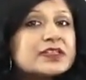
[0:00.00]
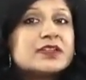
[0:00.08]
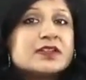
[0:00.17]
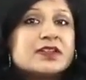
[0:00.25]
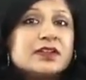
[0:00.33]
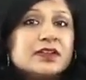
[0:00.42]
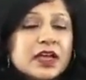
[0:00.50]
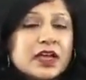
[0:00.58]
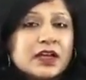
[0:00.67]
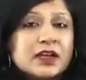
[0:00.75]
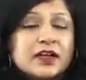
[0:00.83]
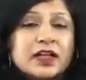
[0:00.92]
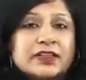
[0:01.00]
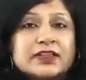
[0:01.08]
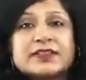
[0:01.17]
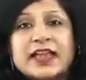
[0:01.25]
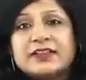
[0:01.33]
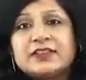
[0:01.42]
certain other
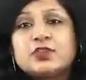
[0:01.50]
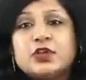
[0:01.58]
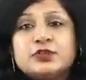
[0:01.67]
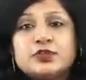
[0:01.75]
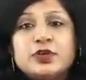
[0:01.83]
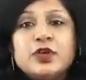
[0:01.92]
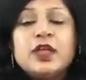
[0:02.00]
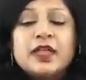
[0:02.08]
signs also.